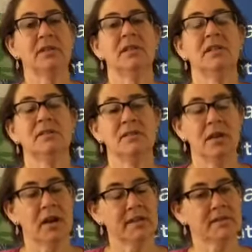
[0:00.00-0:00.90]
It is
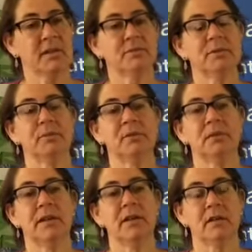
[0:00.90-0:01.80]
not acceptable
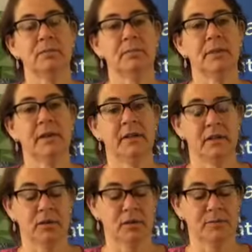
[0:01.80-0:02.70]
in our
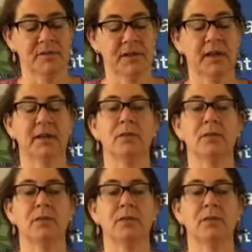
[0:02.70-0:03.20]
curbside